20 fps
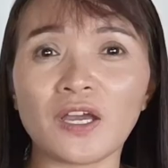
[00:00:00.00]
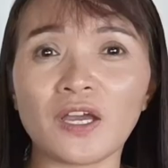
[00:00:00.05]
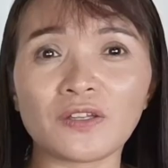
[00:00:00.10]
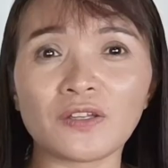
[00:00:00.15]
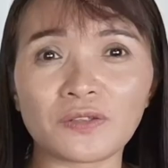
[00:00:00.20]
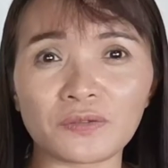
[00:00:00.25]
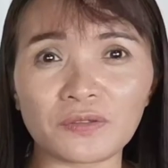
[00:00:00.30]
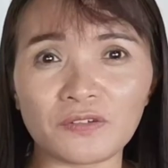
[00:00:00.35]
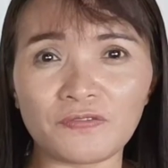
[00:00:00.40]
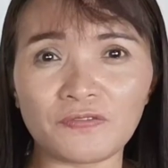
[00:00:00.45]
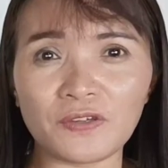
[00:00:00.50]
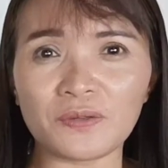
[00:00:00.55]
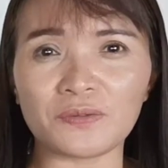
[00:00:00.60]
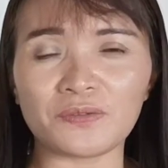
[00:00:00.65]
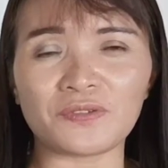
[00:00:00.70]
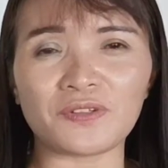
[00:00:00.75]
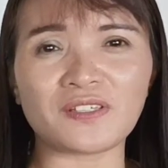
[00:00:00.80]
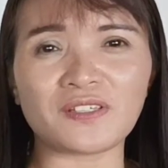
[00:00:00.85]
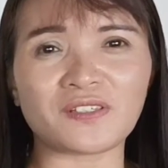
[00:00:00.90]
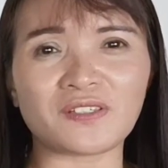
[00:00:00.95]
To review,
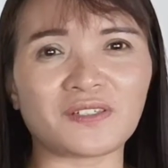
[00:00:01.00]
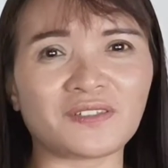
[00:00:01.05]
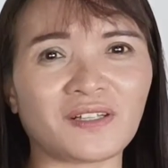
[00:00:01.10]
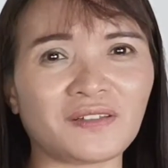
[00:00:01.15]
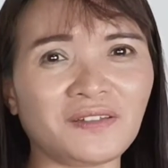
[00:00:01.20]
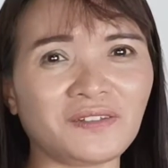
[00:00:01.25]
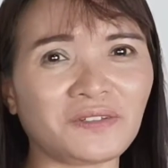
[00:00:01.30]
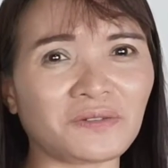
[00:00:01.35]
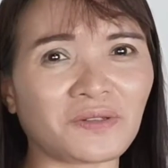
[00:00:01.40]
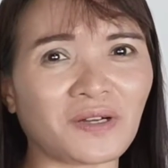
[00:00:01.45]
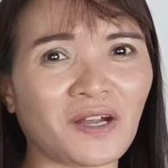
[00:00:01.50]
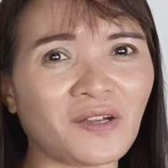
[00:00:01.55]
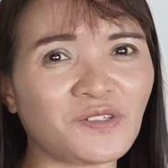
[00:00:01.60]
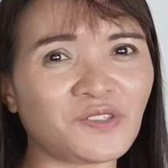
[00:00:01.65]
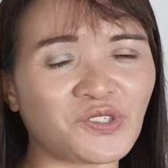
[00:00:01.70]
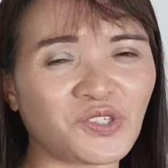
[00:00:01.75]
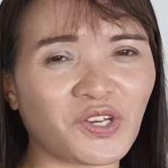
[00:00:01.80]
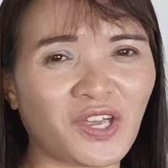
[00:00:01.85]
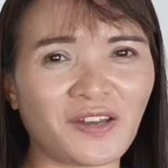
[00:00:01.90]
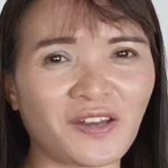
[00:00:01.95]
these are the literary
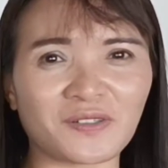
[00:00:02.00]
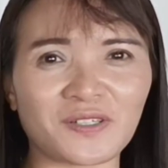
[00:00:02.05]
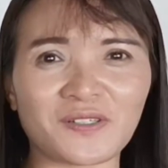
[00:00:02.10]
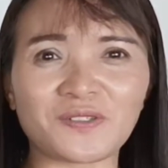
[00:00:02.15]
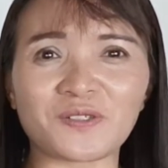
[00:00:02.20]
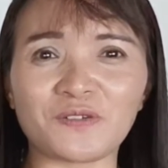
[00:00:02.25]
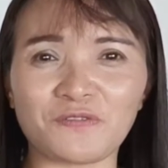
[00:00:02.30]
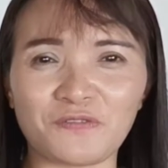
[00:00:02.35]
genres and